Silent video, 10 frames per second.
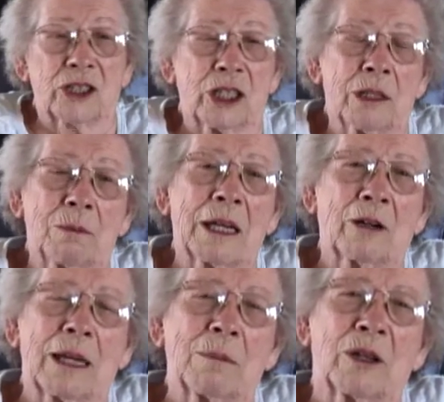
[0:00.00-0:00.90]
She, my
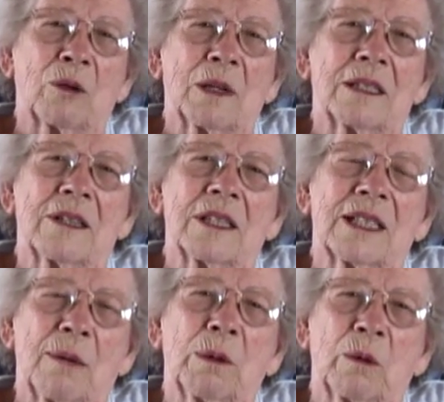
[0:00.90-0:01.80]
grandmother, went to the
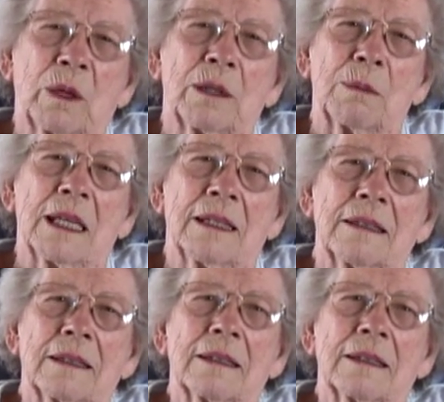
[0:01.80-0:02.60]
temple with me.